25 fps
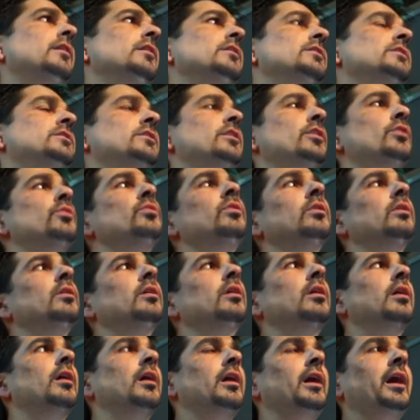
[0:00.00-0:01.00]

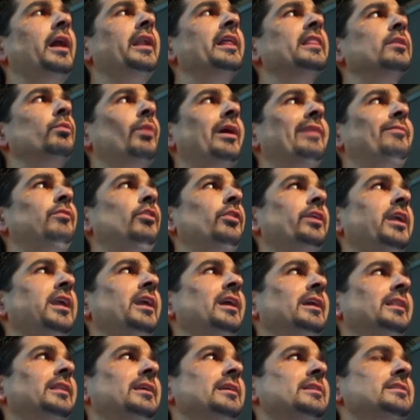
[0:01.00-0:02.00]
So another way of
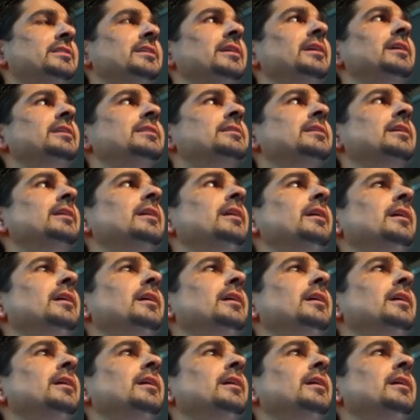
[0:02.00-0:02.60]
looking at this is